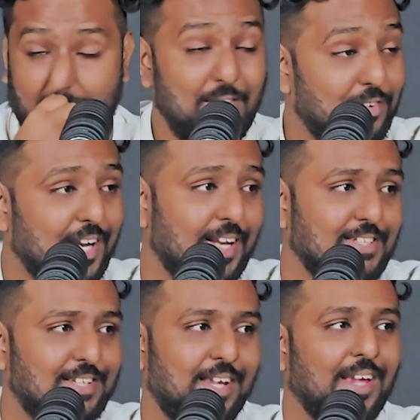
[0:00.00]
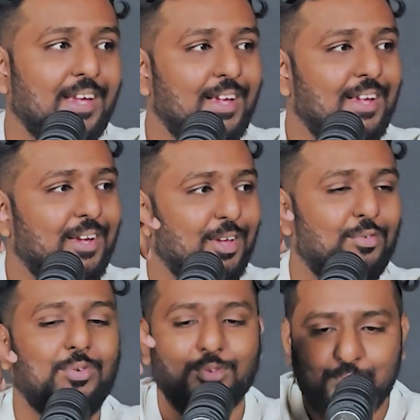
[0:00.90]
for every industry.
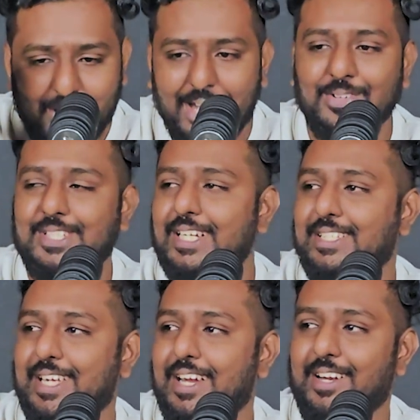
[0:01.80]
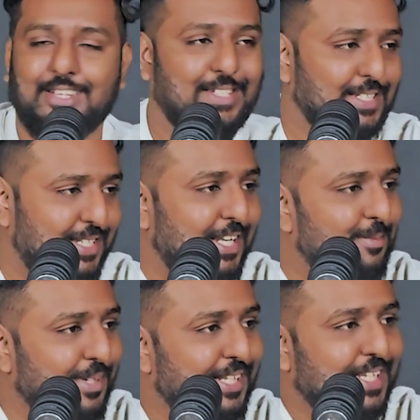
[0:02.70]
If you plan to sustain,
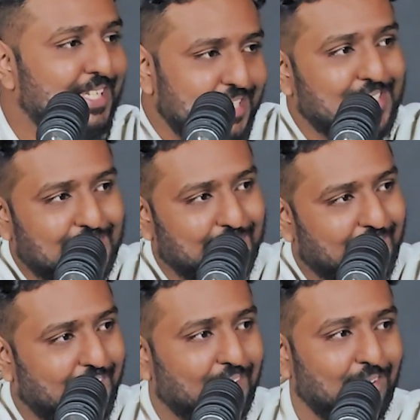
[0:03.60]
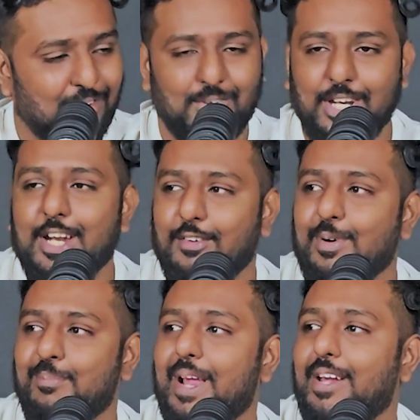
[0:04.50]
sustainability is the key. You need to
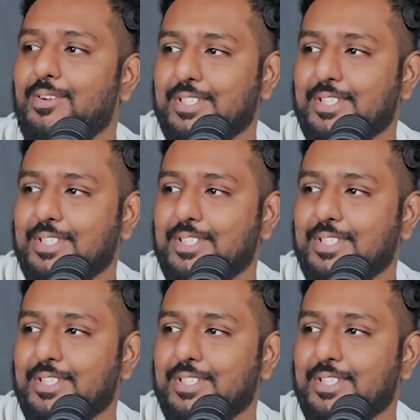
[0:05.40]
have a plan to